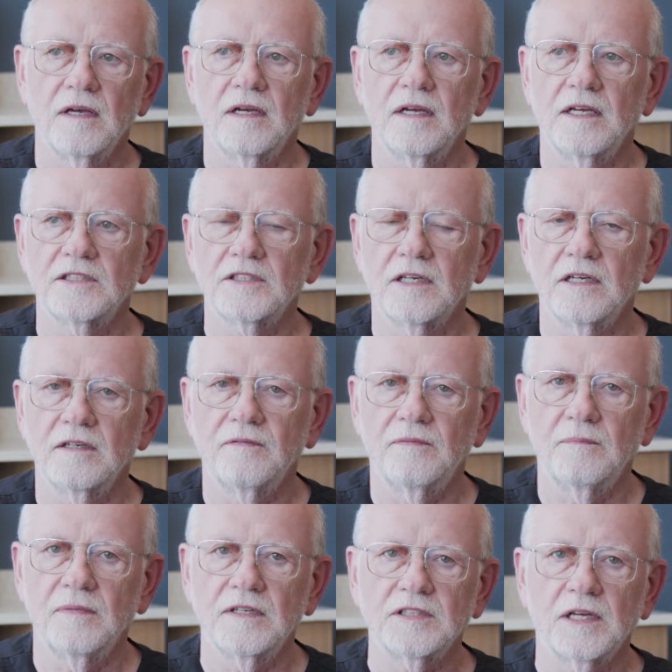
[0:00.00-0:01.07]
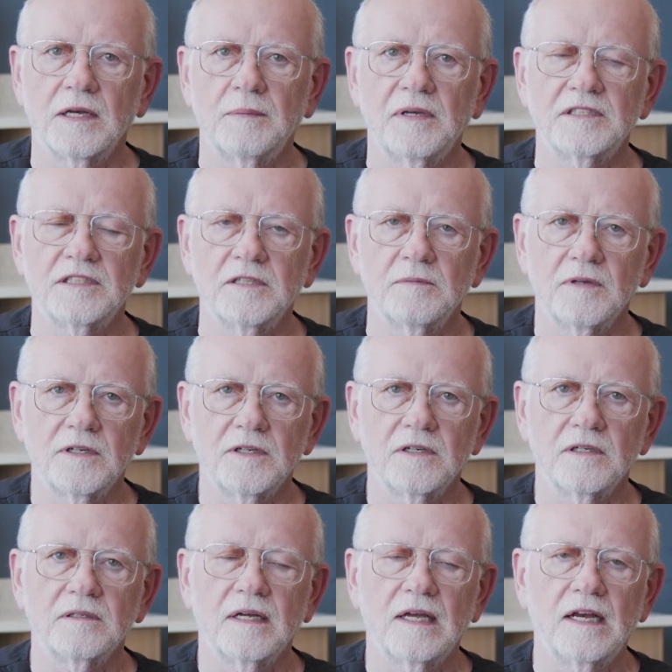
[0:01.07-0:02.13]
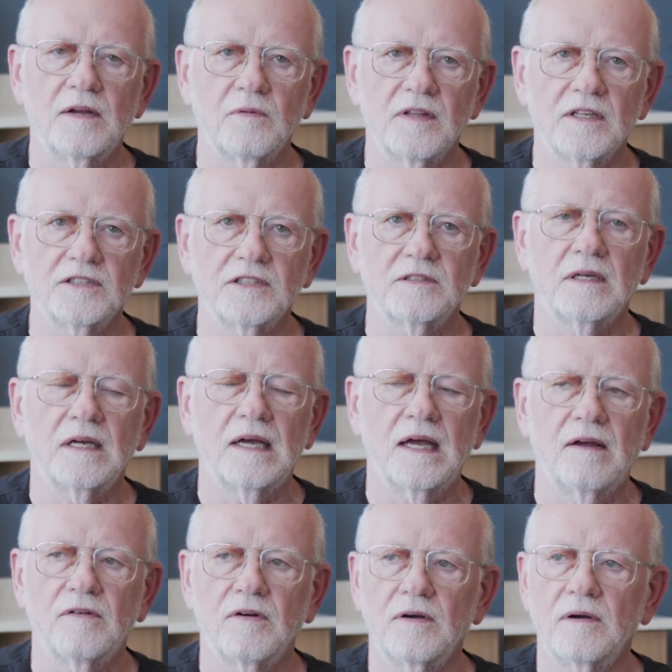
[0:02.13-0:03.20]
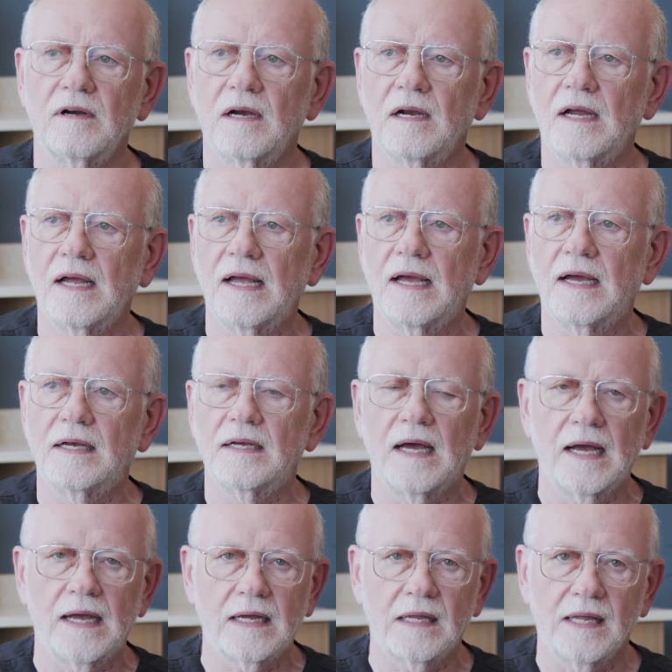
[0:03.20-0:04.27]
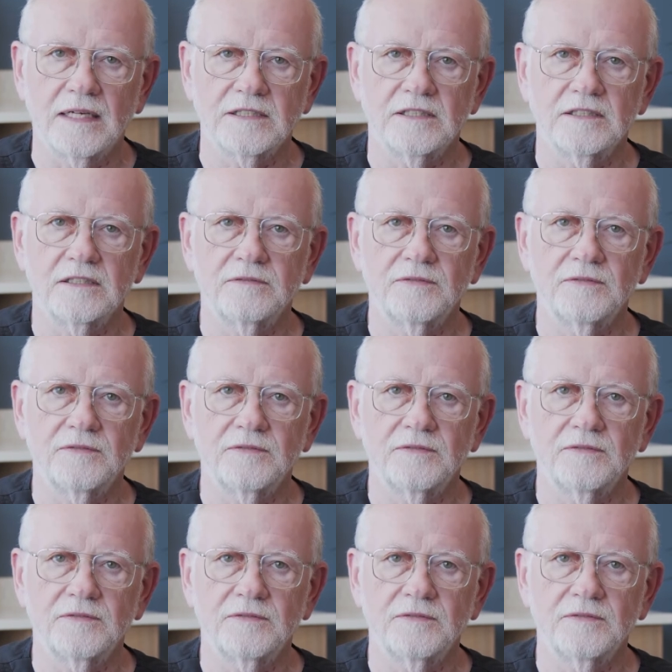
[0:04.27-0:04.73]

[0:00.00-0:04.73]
It's going to be similar to anyone that's ever had eyeglasses.